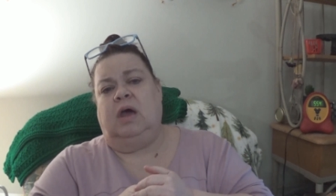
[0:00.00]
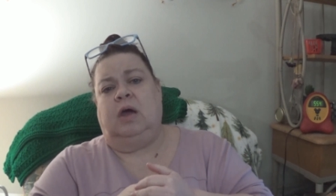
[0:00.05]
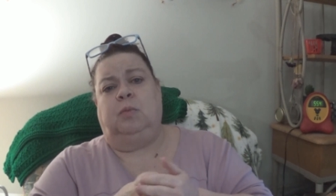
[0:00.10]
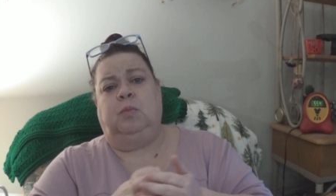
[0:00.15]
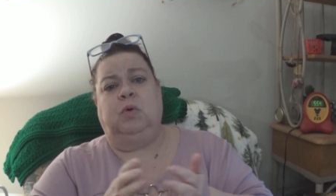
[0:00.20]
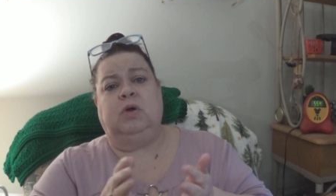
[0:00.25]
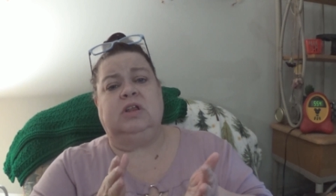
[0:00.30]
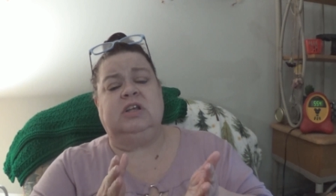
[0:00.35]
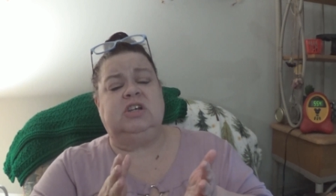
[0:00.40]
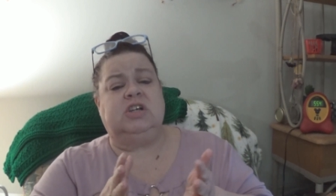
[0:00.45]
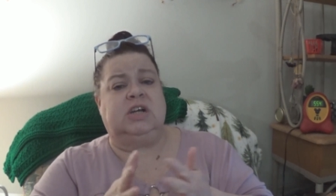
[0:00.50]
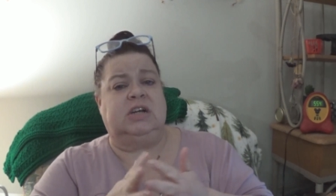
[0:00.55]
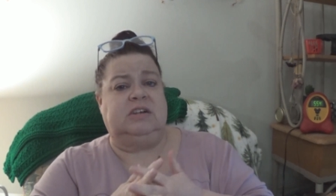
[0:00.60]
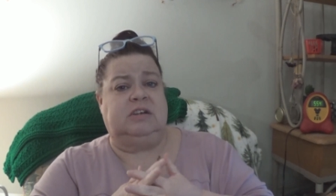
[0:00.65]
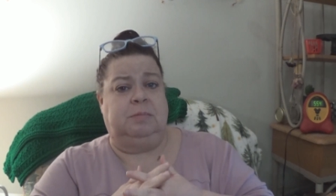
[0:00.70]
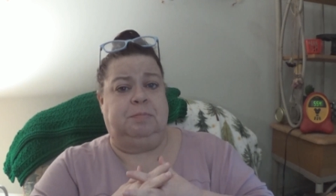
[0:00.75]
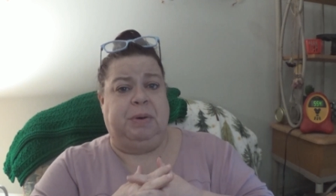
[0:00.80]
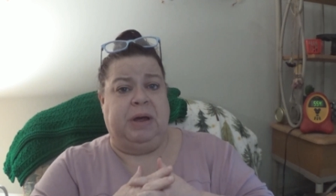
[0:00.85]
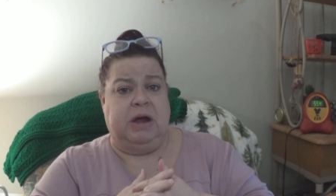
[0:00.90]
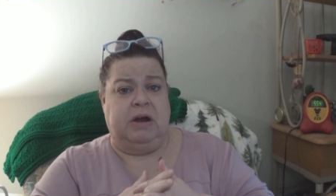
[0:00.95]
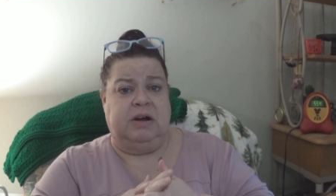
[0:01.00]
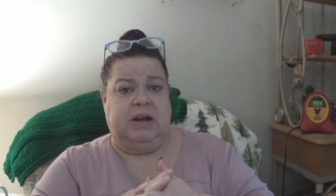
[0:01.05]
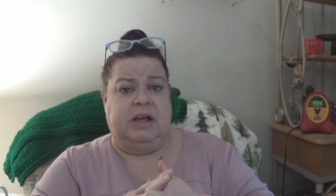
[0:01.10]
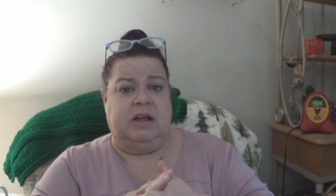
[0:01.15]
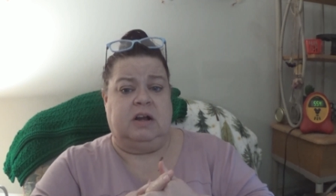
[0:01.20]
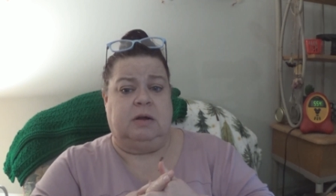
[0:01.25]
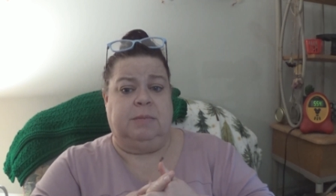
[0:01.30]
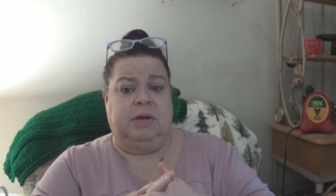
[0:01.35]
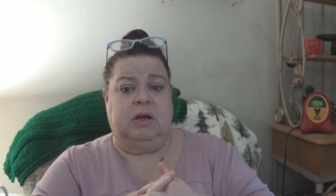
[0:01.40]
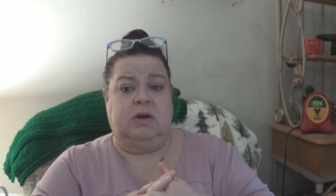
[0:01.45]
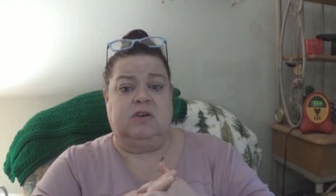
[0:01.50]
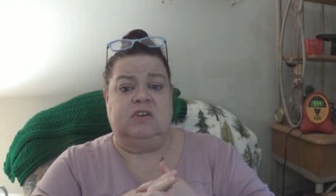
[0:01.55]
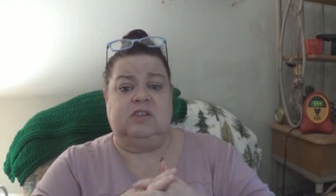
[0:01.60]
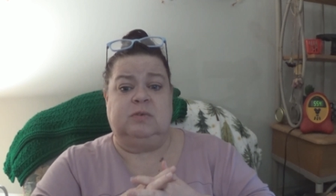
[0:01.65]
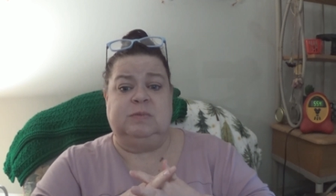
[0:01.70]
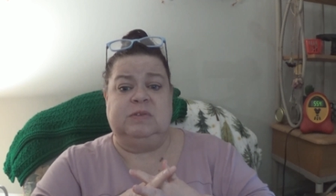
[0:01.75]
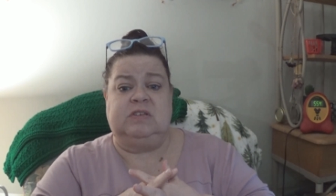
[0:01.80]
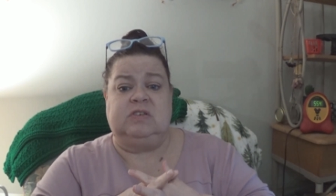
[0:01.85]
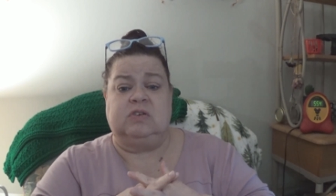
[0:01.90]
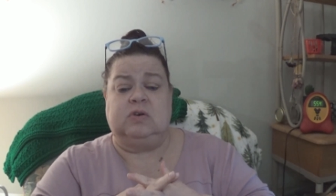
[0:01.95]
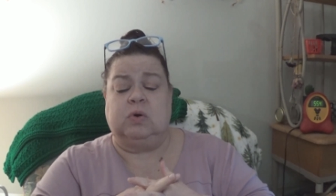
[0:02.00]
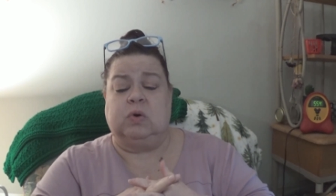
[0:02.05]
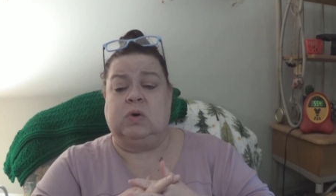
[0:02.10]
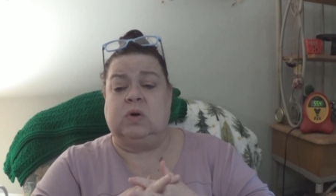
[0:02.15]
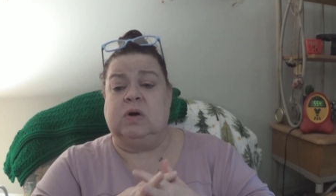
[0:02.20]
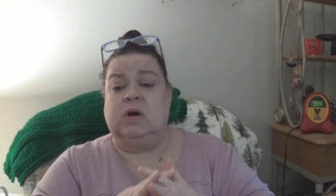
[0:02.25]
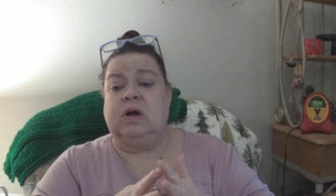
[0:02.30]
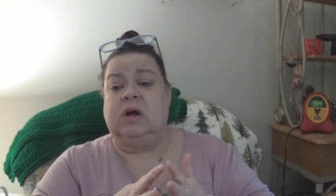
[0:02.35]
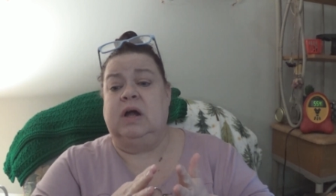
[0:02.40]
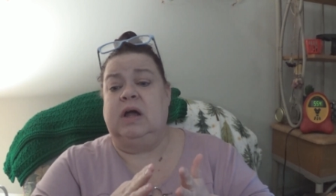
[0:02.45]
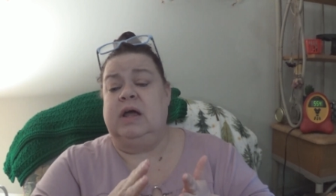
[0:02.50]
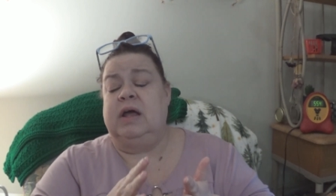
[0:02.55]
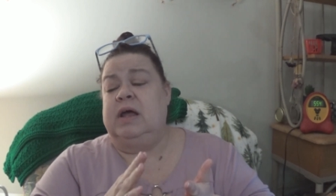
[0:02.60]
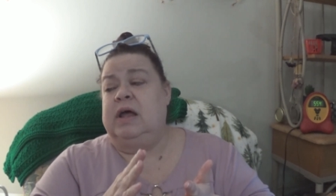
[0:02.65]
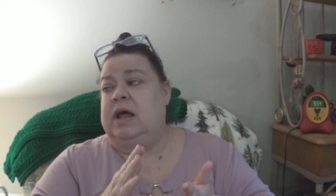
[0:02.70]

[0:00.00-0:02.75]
I'm really trying to pare down on my Christmas decor,